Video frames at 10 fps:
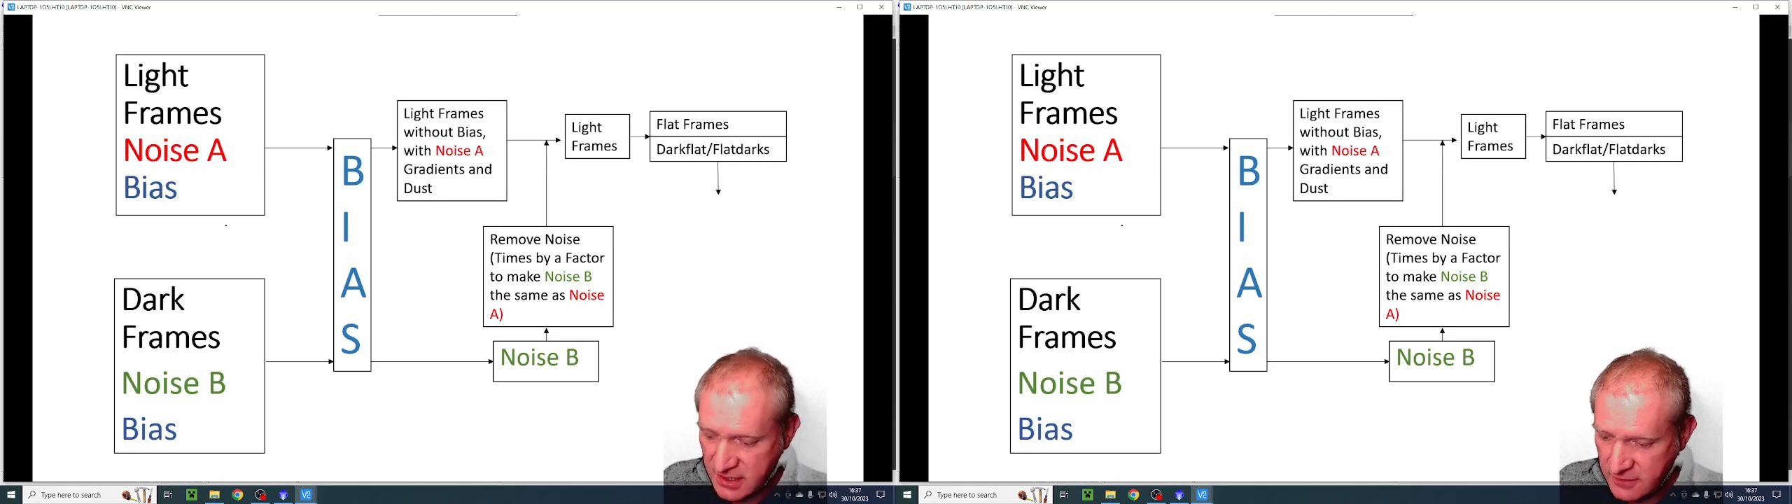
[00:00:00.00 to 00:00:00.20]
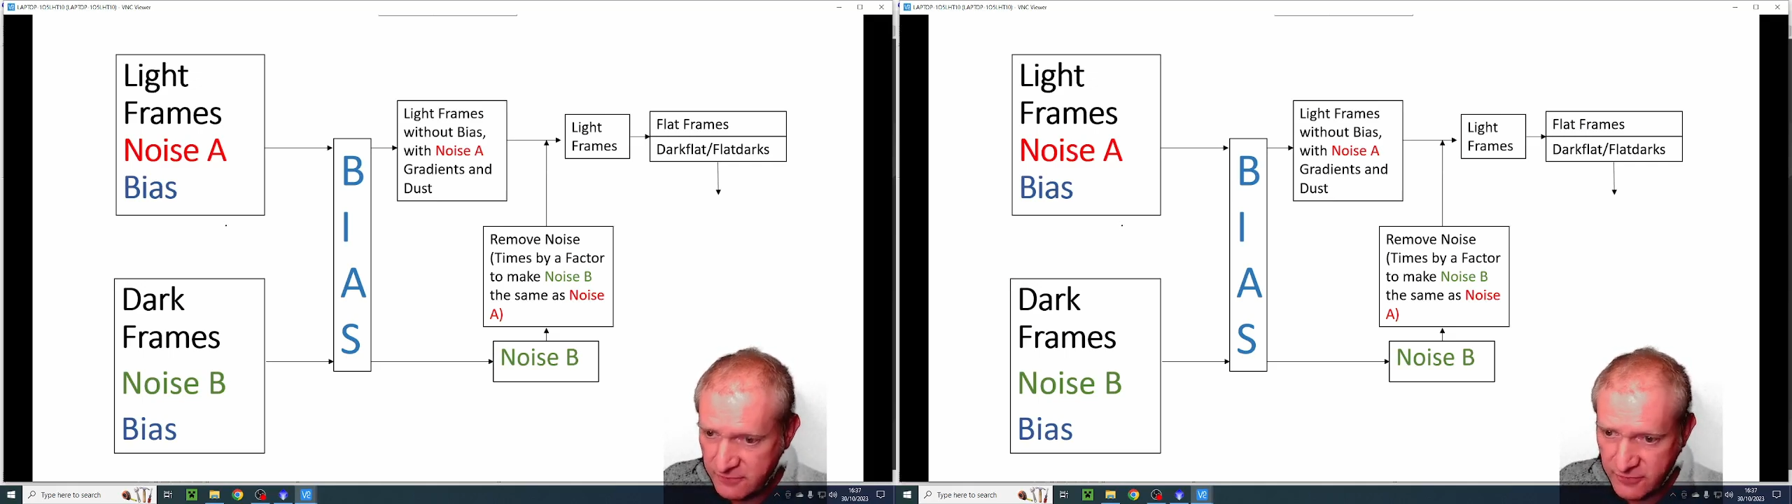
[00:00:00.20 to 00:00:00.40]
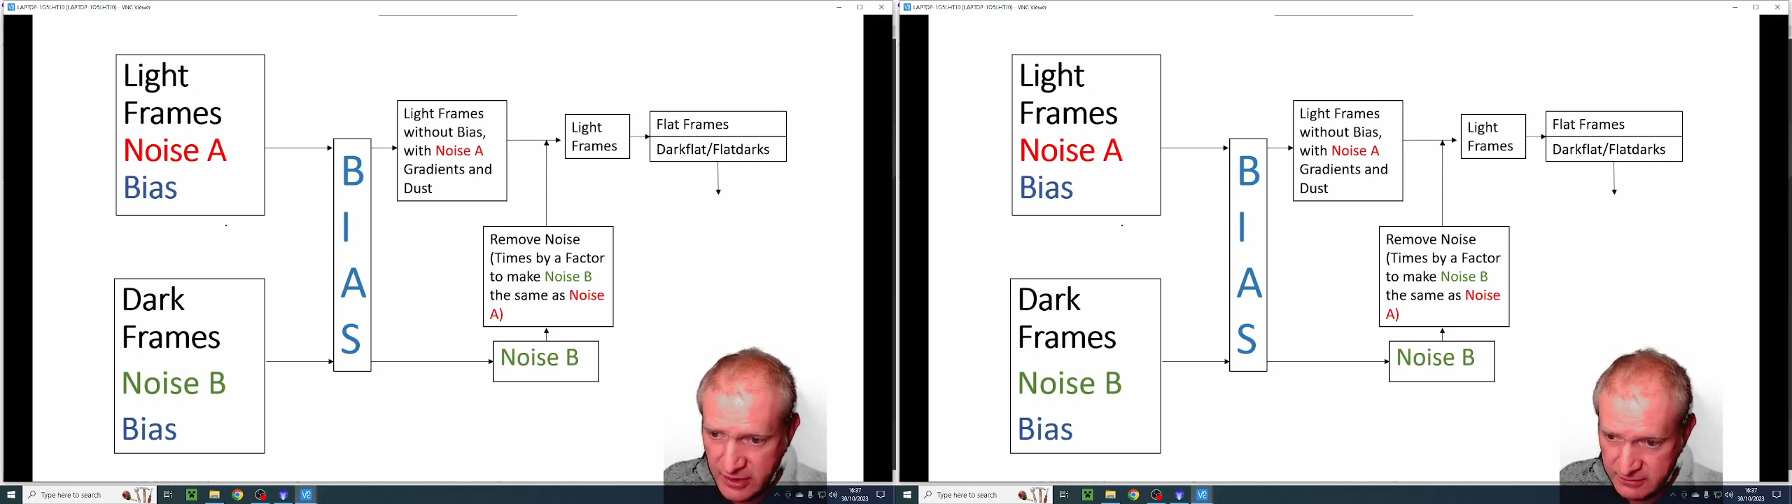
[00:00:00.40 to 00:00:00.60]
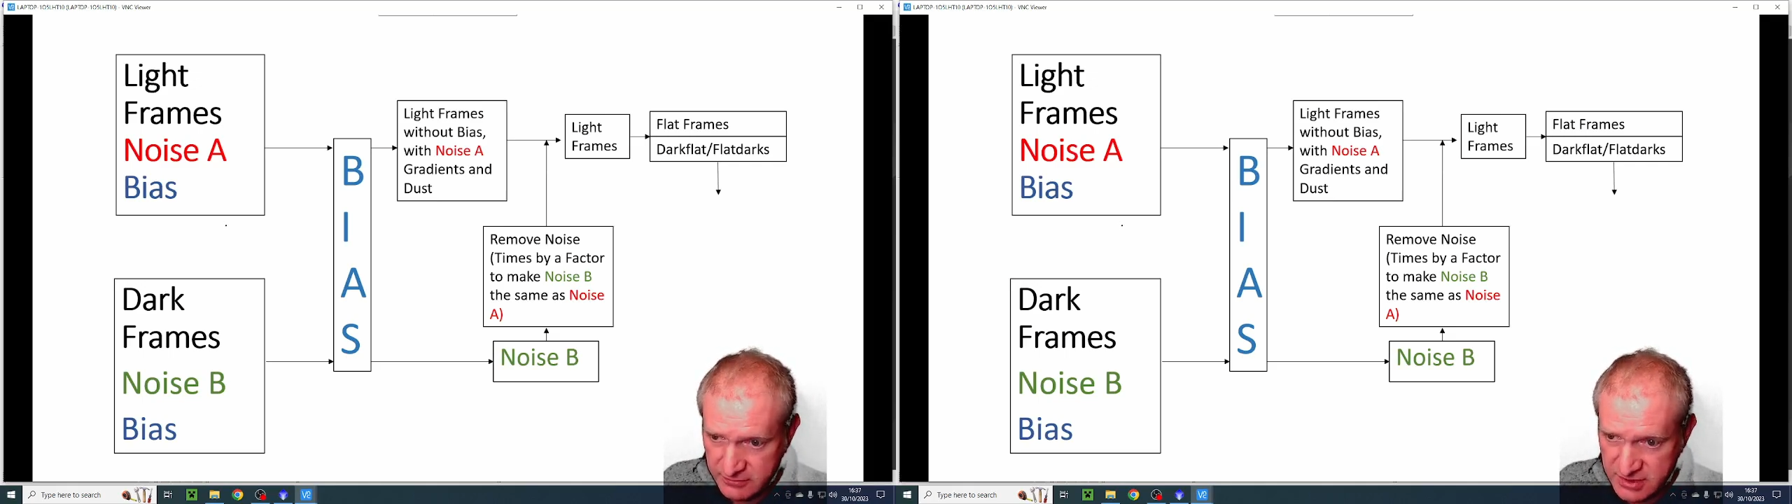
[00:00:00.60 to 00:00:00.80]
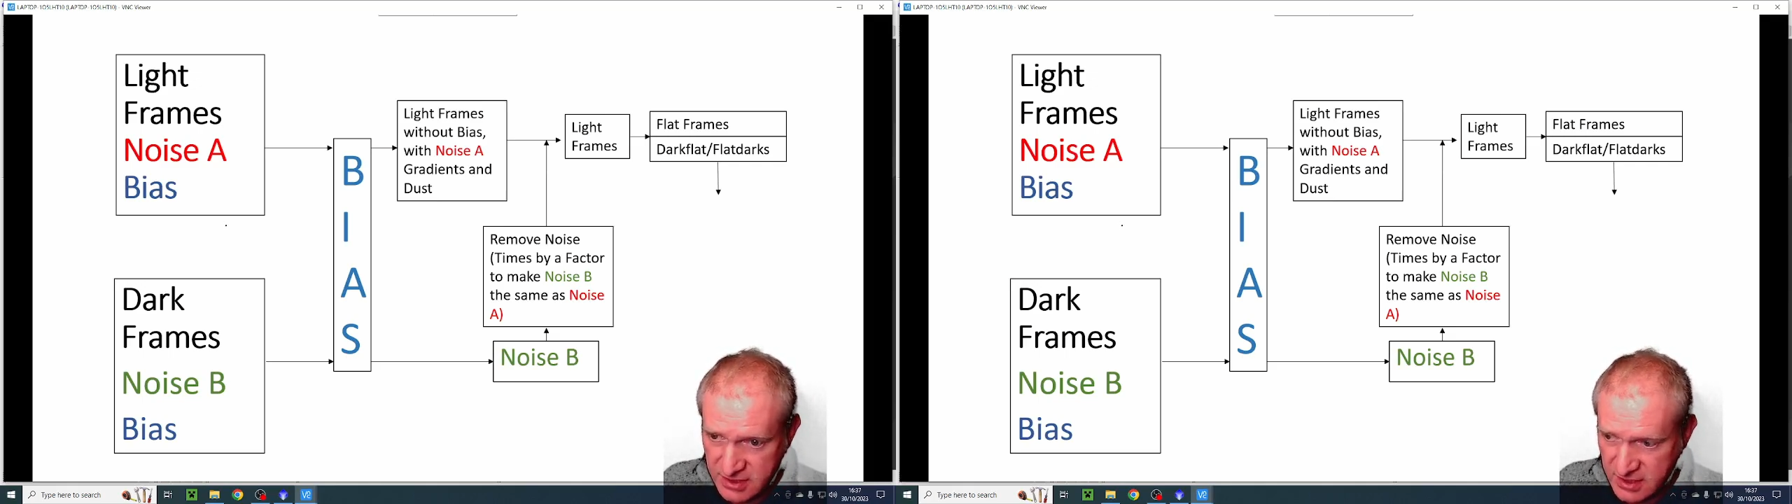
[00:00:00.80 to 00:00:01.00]

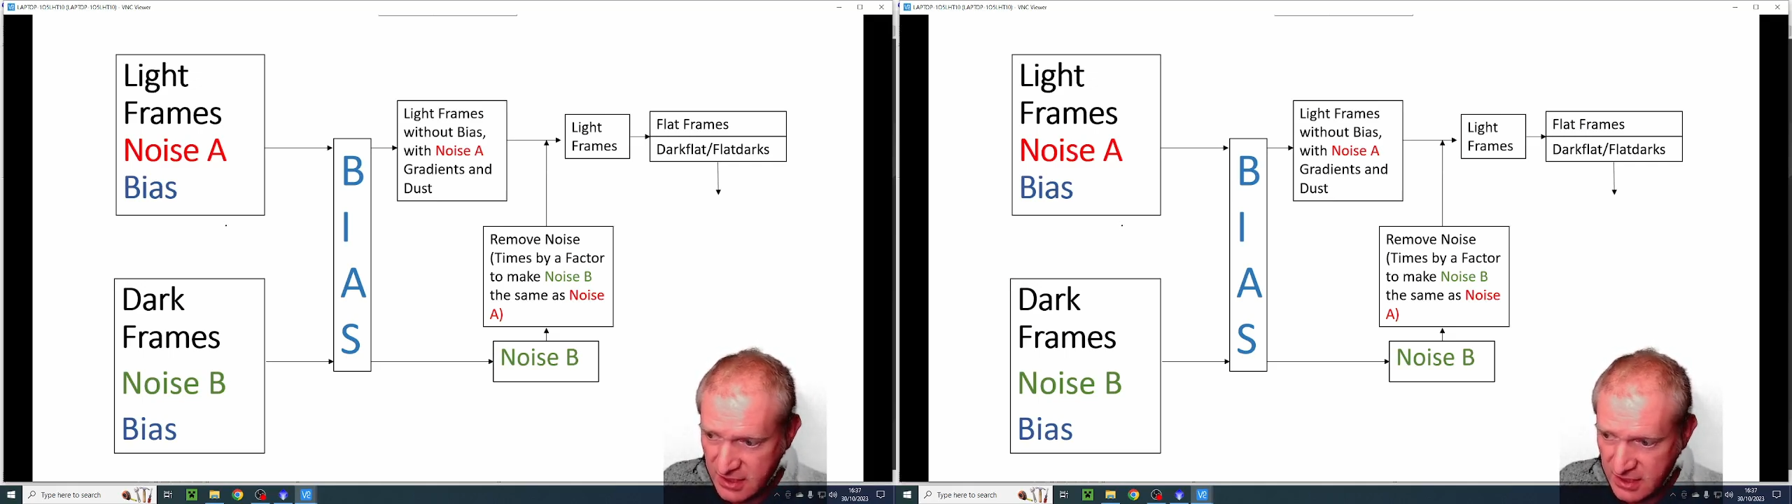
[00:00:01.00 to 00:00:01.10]
frames.